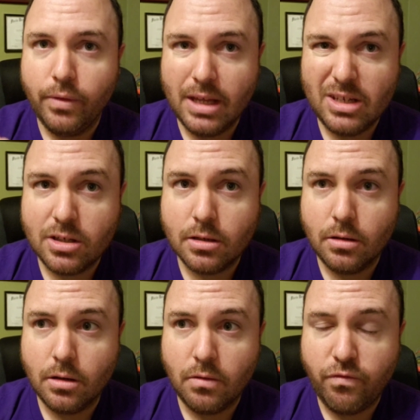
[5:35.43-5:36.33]
This
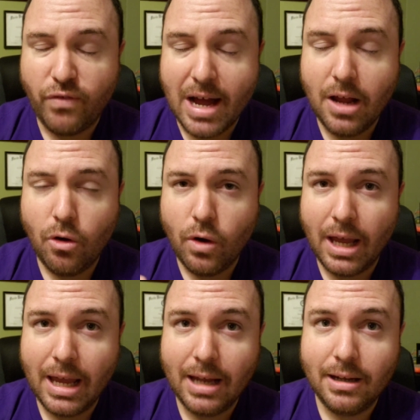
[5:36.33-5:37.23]
file
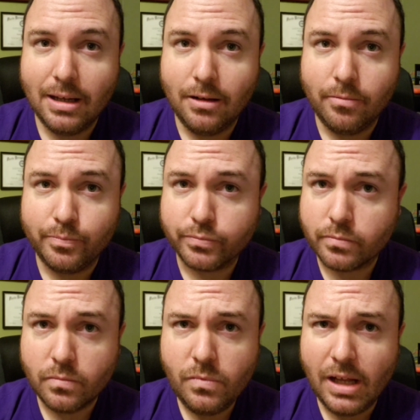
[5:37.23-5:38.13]
handled
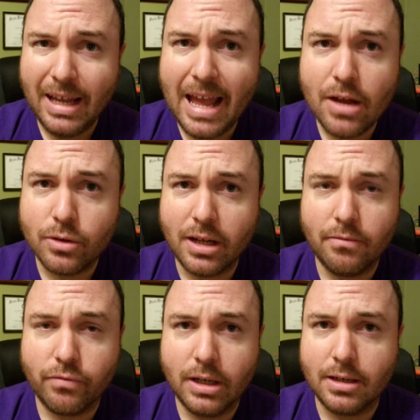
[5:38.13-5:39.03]
it
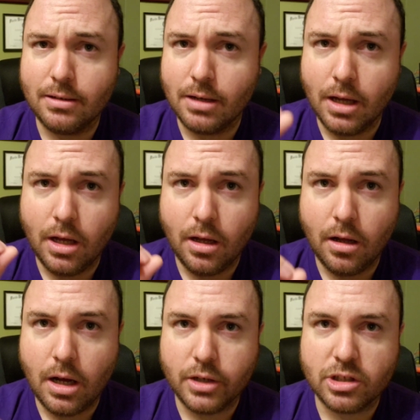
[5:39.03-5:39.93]
freaking
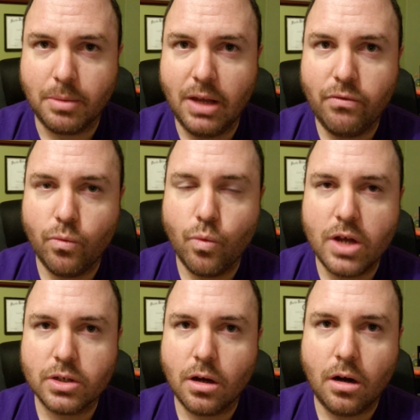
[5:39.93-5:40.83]
awesome. Even
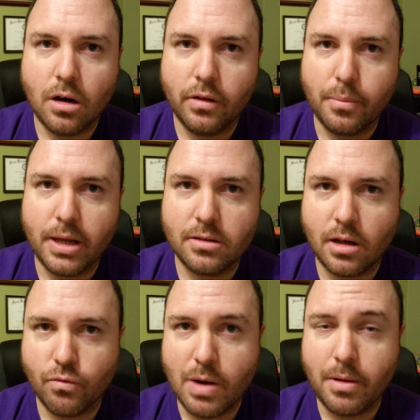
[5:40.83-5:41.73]
Wes Carr, the
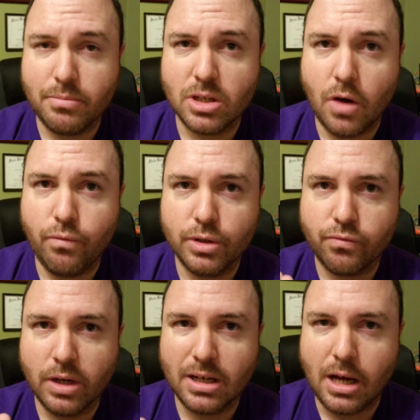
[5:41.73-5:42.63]
Panasonic rep himself, was
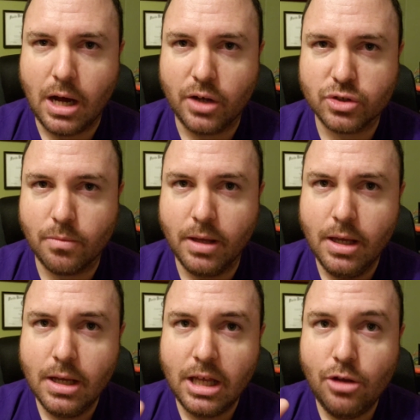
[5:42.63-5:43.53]
freaking awesome.
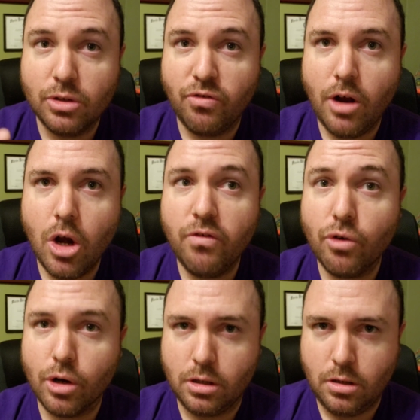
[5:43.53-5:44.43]
He was very,
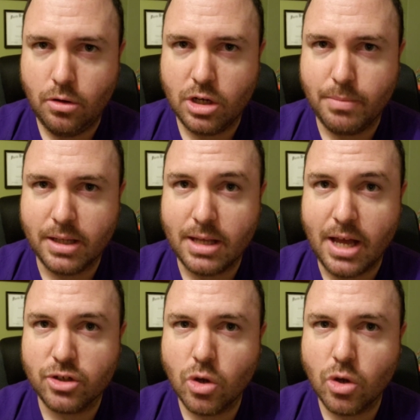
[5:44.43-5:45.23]
very curious about that.